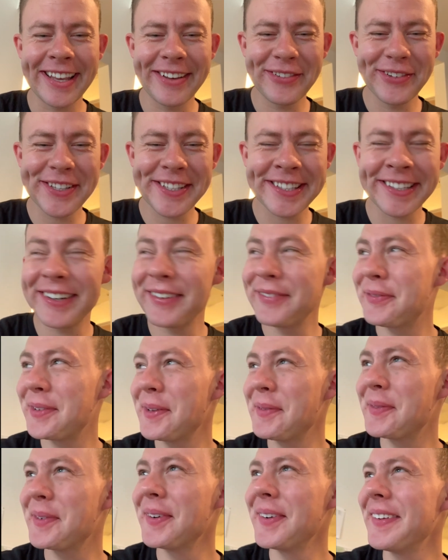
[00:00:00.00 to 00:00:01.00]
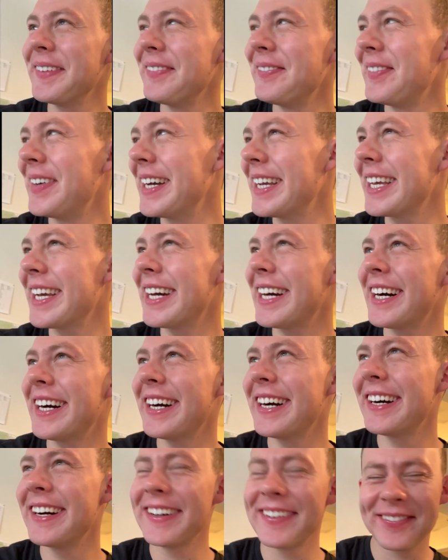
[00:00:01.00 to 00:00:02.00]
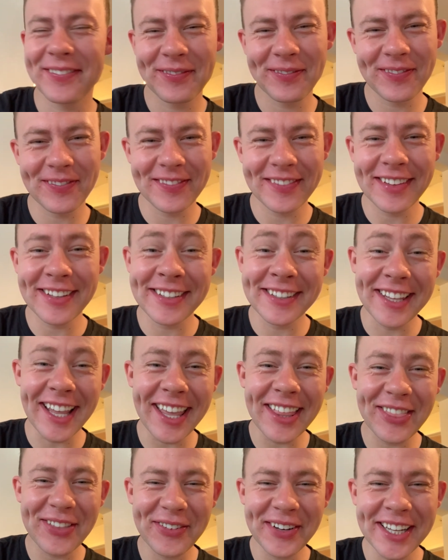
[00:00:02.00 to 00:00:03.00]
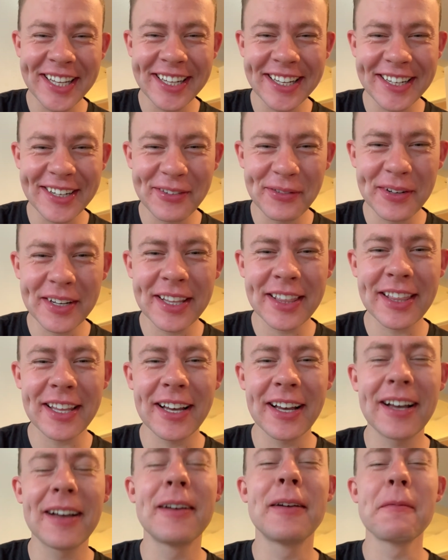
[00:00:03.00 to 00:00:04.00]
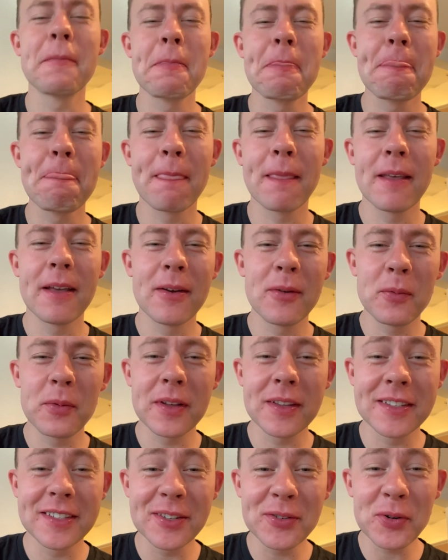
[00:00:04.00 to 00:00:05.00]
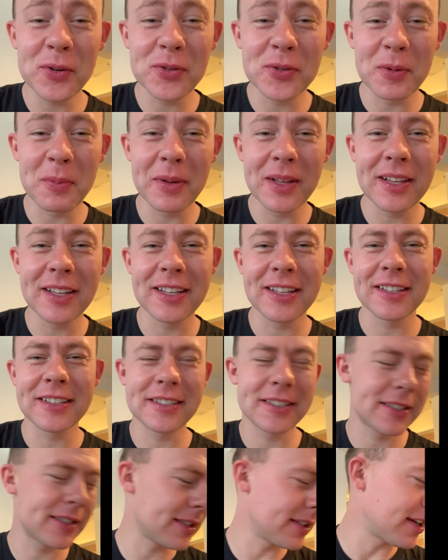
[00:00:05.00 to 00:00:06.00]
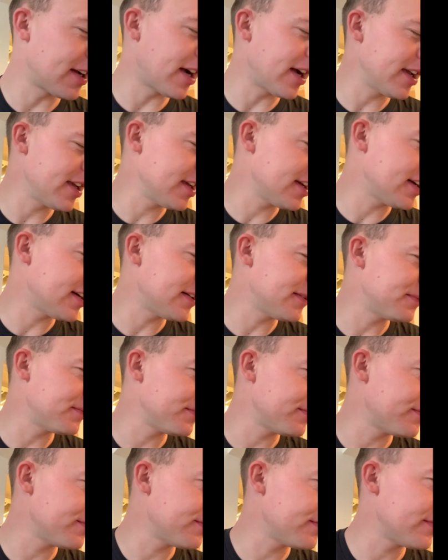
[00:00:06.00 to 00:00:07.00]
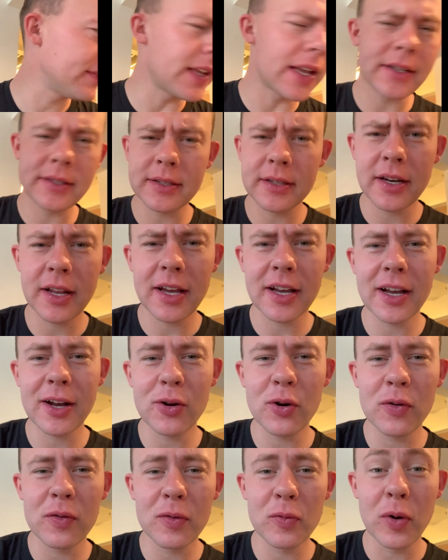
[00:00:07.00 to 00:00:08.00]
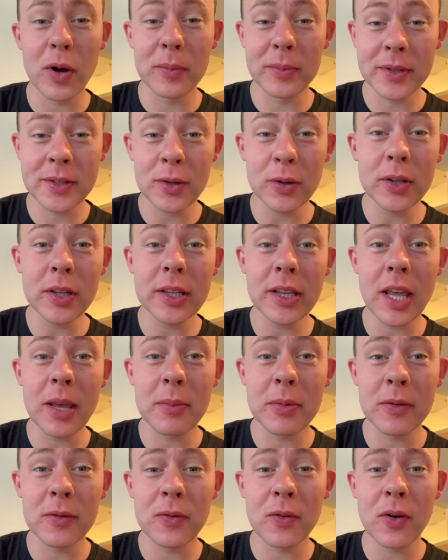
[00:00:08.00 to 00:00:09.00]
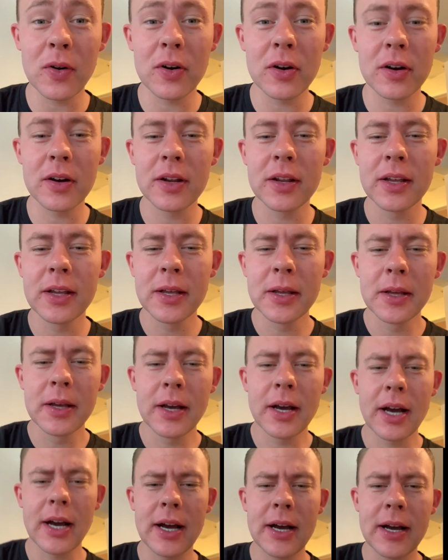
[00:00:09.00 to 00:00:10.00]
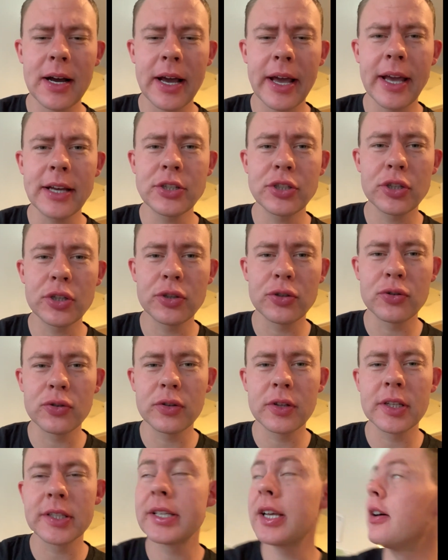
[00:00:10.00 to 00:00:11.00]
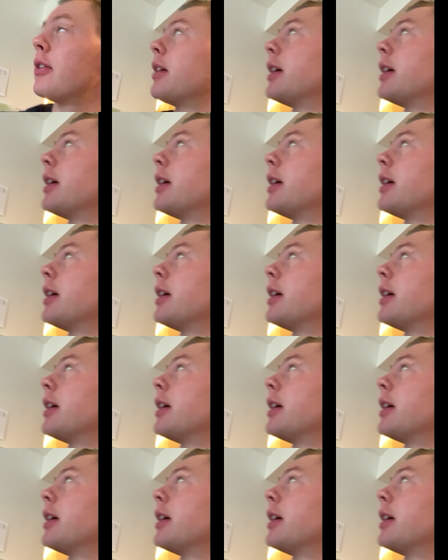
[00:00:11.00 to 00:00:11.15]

What's up, people? My it's day 3 here with 0 to millions. Yesterday I got overwhelmed. So the day before, I actually drew this out